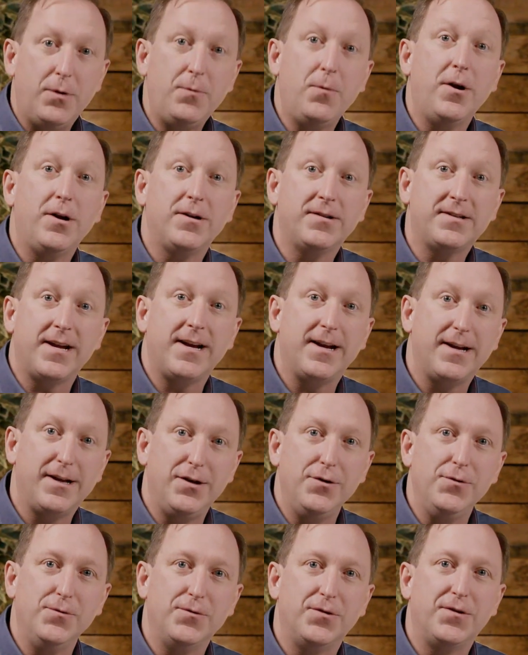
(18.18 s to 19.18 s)
we want to say a
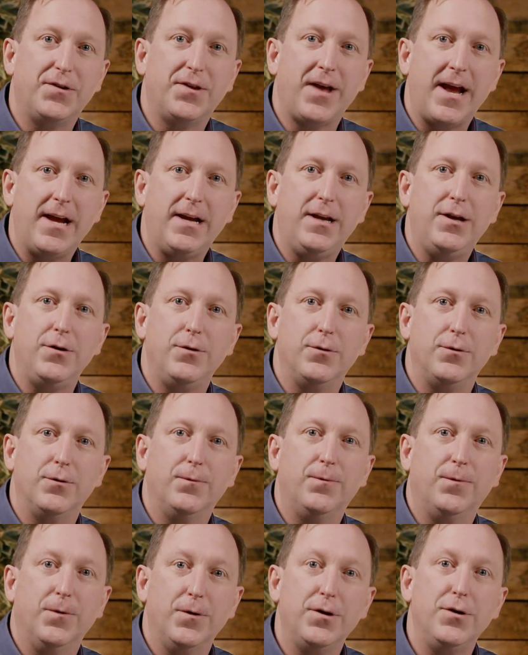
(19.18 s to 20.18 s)
huge thank
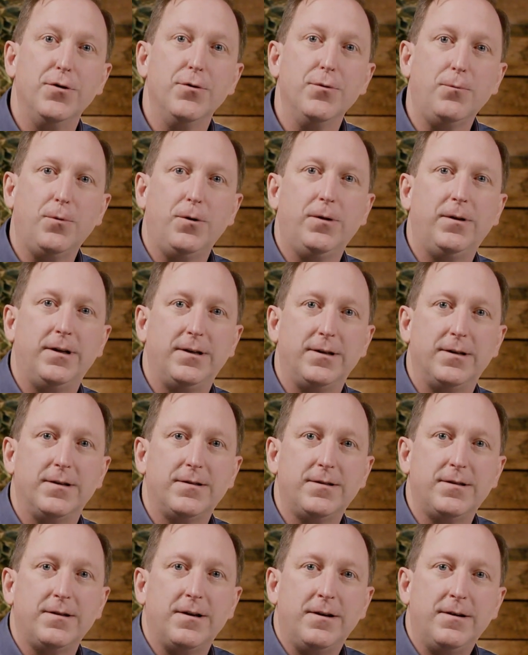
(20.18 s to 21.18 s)
you for your
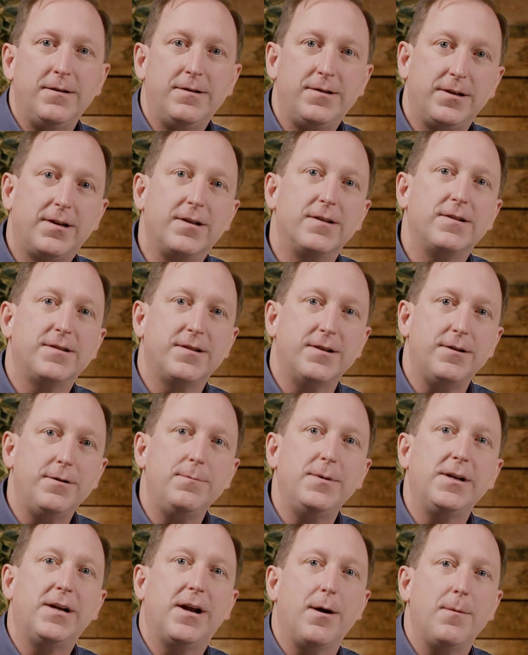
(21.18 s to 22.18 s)
willingness to
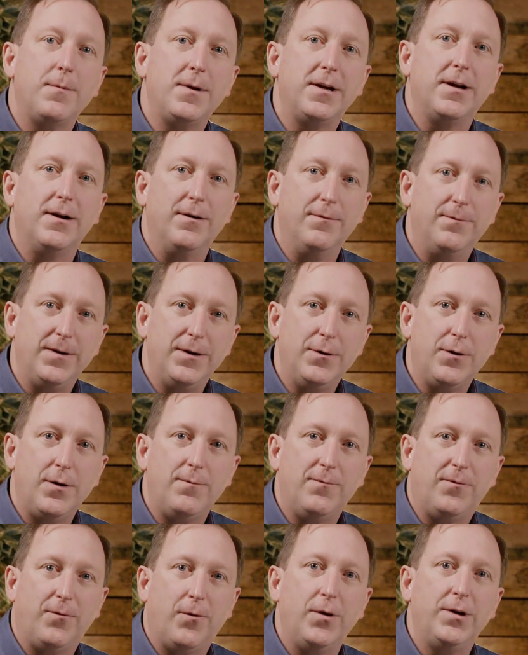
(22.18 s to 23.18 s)
consider becoming a
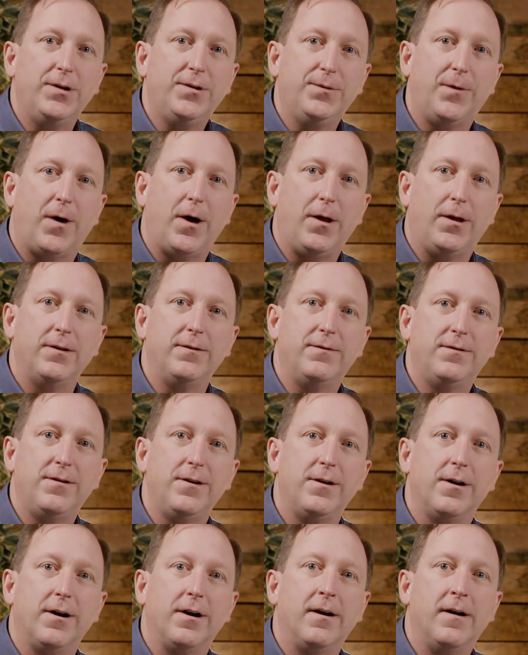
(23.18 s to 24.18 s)
VOM Voice
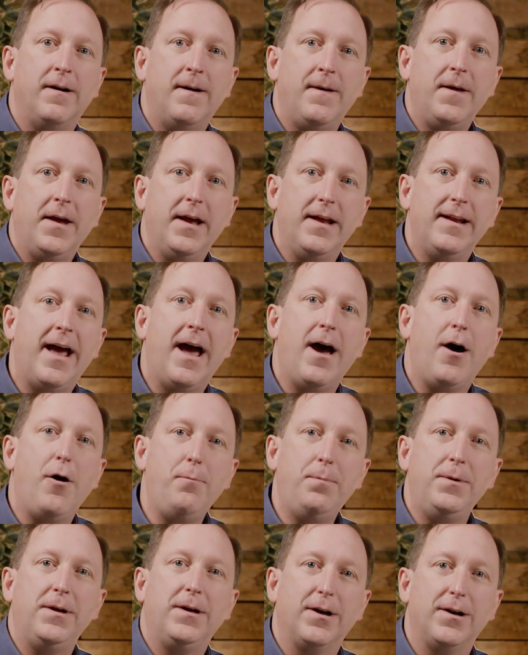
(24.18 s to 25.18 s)
volunteer and
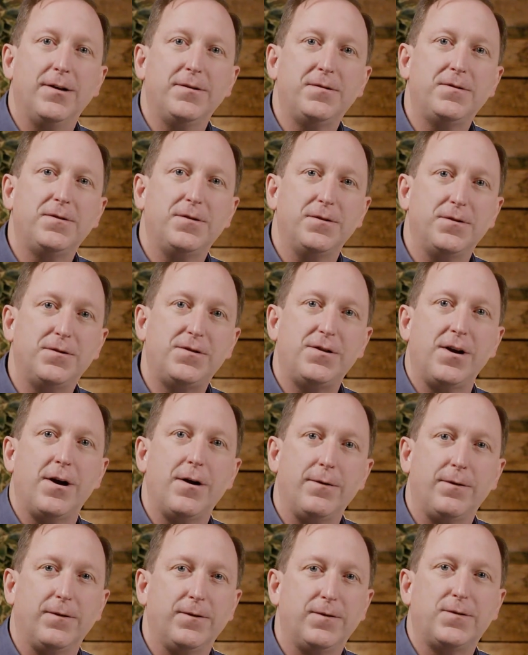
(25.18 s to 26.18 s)
helping us to
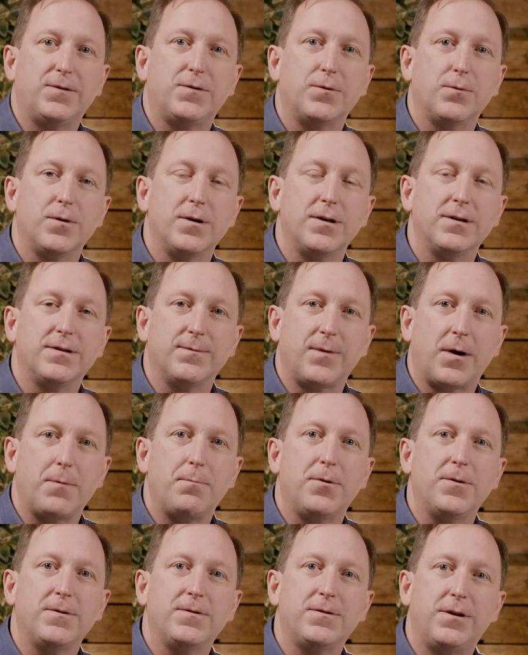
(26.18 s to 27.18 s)
share the stories of our
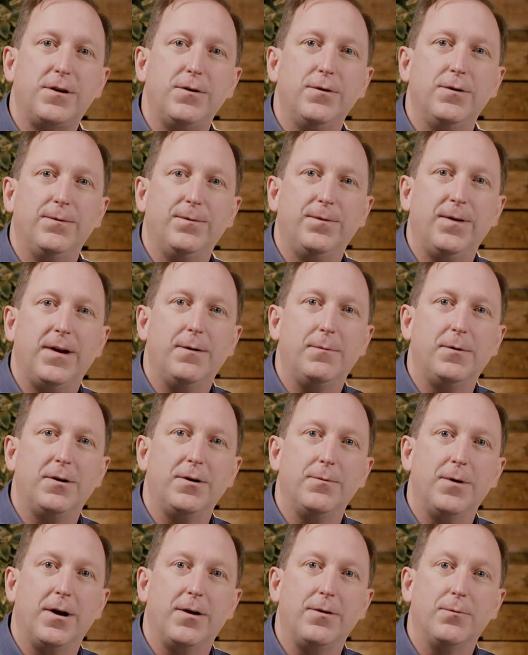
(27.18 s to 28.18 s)
persecuted
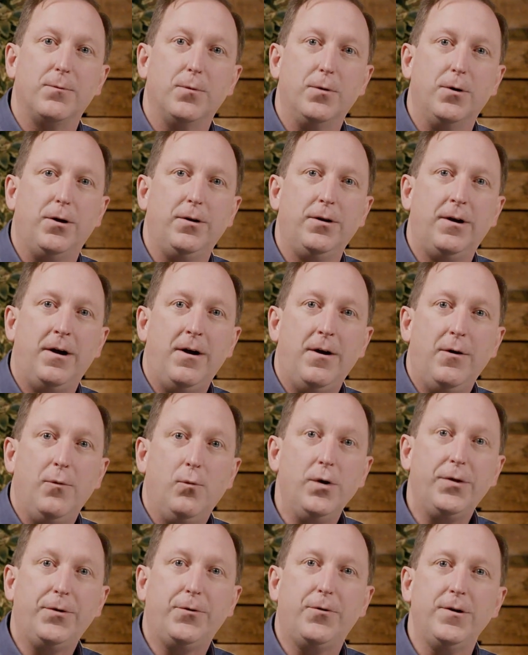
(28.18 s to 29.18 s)
family around the world
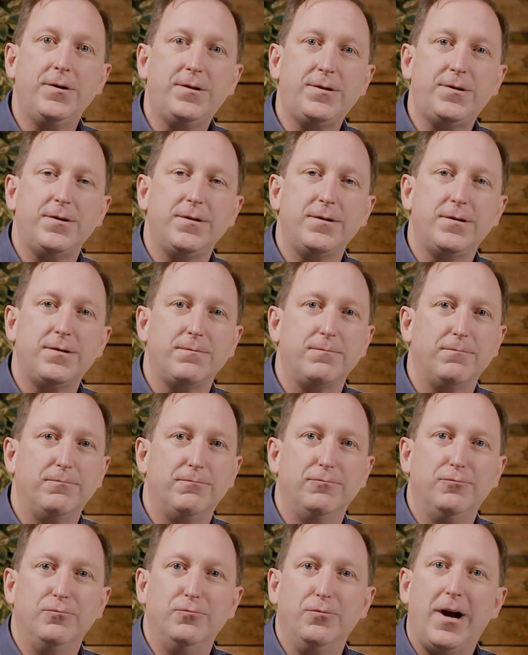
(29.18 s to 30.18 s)
with Christians
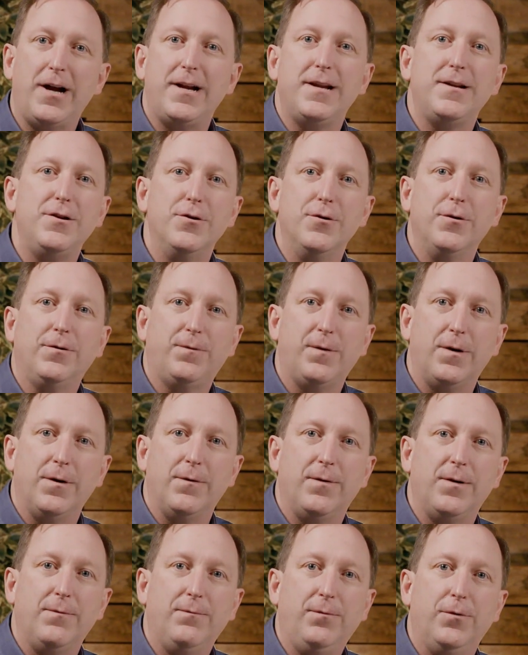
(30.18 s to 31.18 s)
right in your sphere
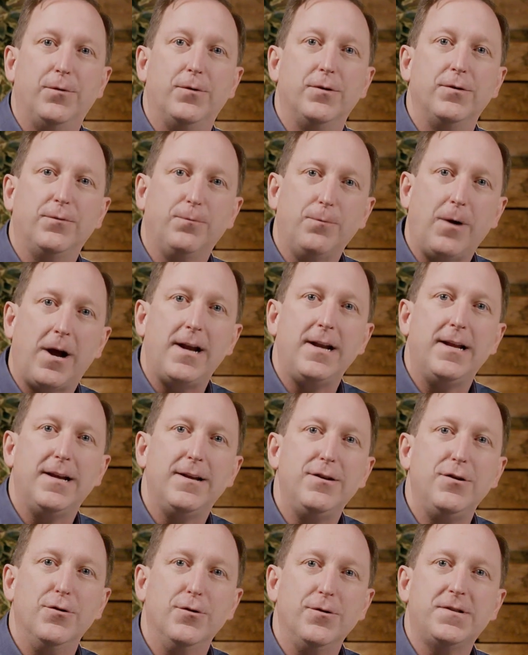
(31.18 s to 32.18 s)
of influence, right
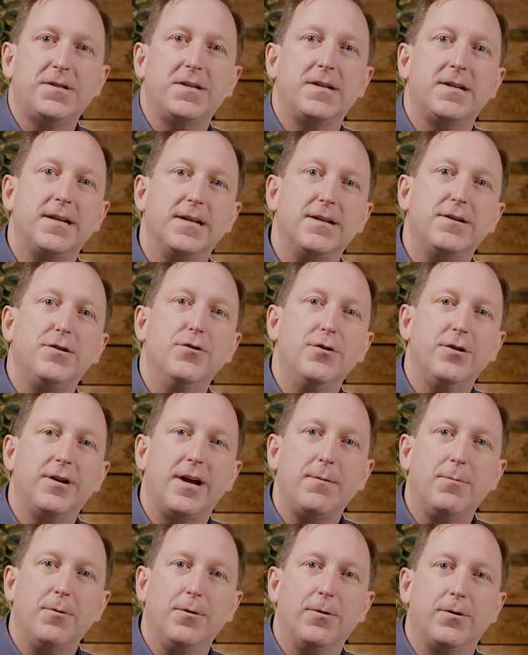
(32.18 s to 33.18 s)
in your city, in your
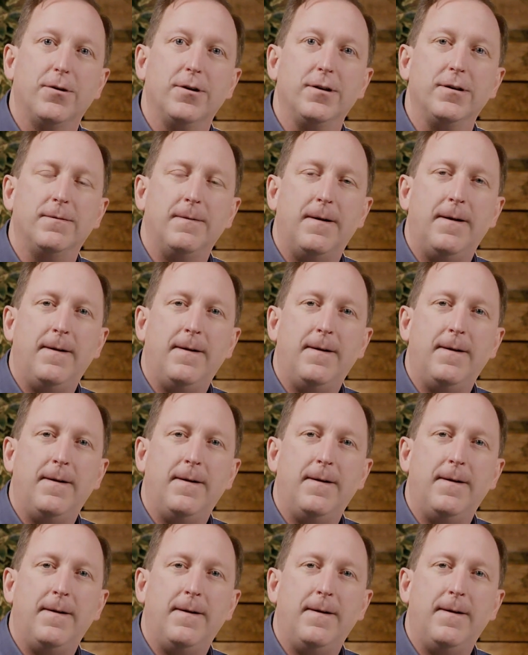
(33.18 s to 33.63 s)
neighborhood.